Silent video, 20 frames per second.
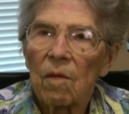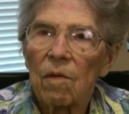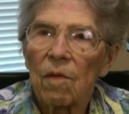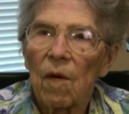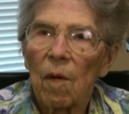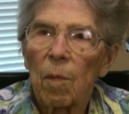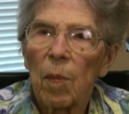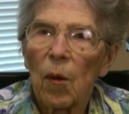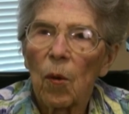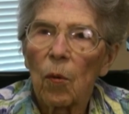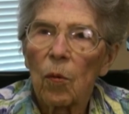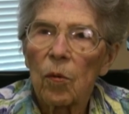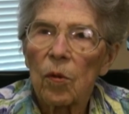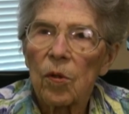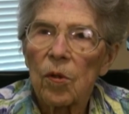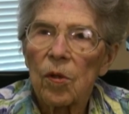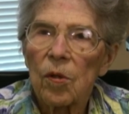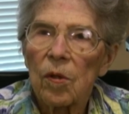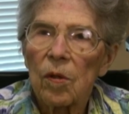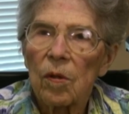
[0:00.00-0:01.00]
for
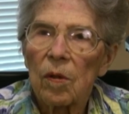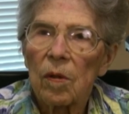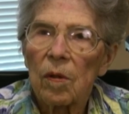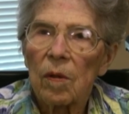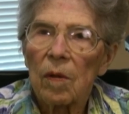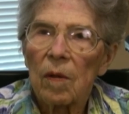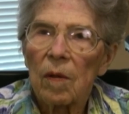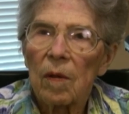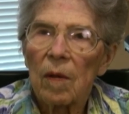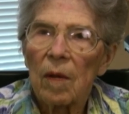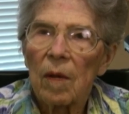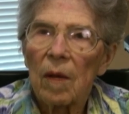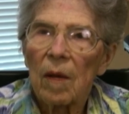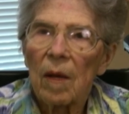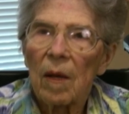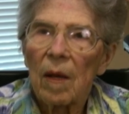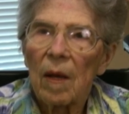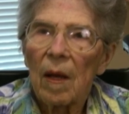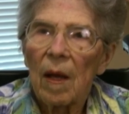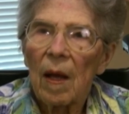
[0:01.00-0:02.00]
boats.
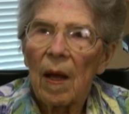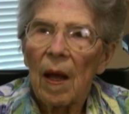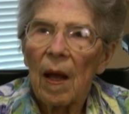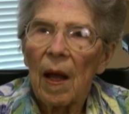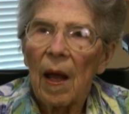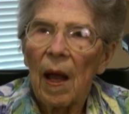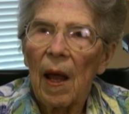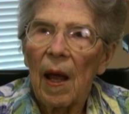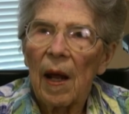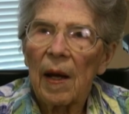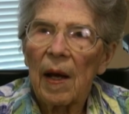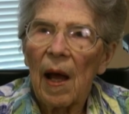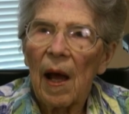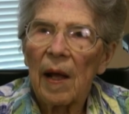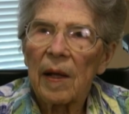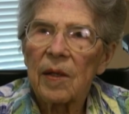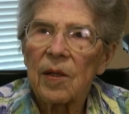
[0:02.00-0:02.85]
And I